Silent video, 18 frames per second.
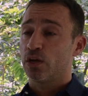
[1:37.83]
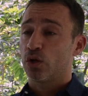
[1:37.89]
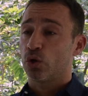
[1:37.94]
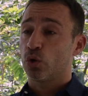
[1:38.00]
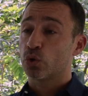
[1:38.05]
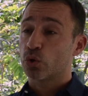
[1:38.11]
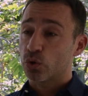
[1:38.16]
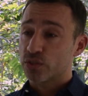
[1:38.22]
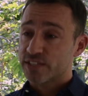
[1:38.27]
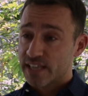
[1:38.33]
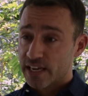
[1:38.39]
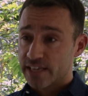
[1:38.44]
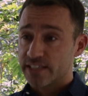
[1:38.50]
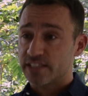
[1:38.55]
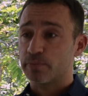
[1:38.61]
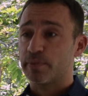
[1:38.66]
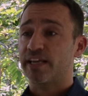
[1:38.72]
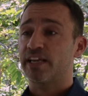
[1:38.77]
local
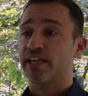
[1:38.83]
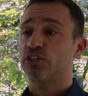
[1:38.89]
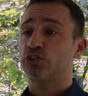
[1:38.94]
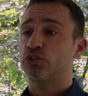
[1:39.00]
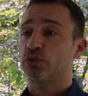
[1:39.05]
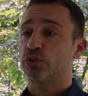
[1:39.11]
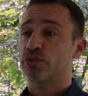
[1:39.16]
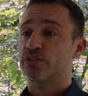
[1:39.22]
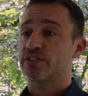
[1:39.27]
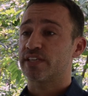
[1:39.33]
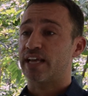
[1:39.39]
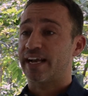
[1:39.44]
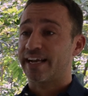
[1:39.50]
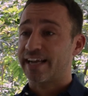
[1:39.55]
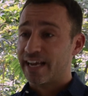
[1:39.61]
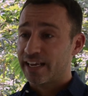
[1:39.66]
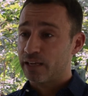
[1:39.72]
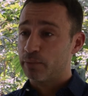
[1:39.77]
sites managers,
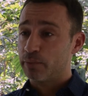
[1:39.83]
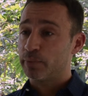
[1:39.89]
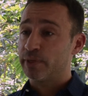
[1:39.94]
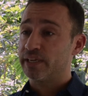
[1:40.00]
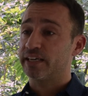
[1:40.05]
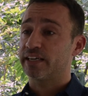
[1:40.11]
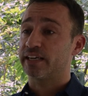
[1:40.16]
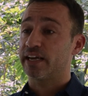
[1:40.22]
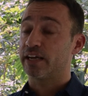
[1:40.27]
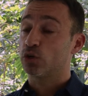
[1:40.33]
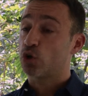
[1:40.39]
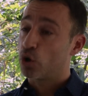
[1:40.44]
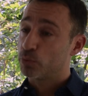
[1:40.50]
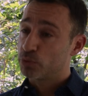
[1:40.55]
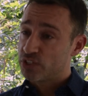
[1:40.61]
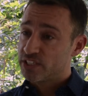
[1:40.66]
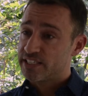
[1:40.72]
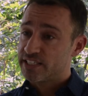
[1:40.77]
academic and
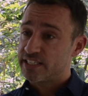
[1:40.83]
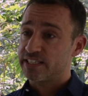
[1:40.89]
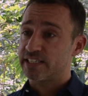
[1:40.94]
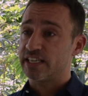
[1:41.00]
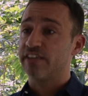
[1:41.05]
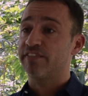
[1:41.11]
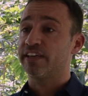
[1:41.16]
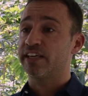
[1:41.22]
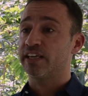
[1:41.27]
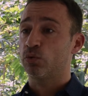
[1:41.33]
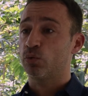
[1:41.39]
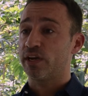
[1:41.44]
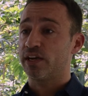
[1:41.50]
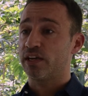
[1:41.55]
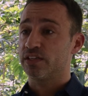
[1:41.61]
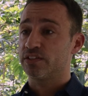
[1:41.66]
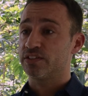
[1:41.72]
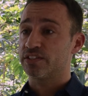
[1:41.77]
communities living in
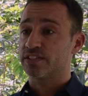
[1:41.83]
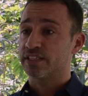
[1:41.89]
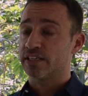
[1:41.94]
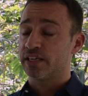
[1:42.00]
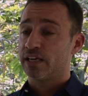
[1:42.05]
wetlands